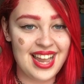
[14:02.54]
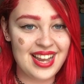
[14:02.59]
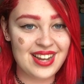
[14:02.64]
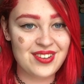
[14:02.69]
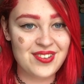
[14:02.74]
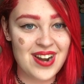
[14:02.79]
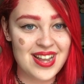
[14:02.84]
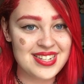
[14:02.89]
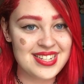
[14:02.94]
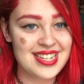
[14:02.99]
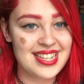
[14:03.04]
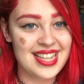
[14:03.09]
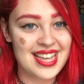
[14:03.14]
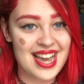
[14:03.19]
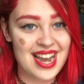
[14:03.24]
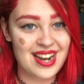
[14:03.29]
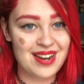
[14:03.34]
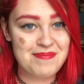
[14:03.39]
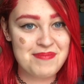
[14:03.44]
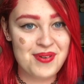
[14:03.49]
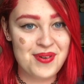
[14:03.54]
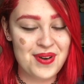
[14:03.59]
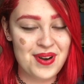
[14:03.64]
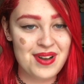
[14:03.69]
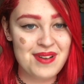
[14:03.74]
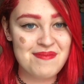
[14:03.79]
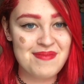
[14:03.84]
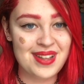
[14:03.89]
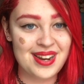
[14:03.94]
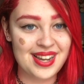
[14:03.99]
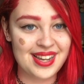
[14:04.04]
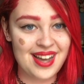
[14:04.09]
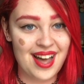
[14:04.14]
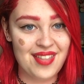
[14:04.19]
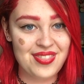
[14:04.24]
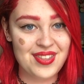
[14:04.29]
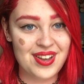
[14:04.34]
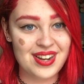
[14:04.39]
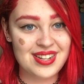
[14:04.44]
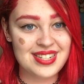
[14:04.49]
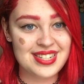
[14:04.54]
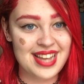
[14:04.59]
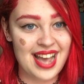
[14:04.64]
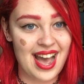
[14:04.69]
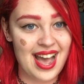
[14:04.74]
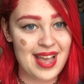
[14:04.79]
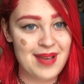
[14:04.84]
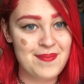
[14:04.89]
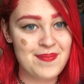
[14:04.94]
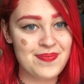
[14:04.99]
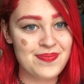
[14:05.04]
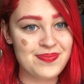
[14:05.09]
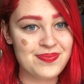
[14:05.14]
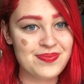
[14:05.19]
like run to the airport, but I got there in time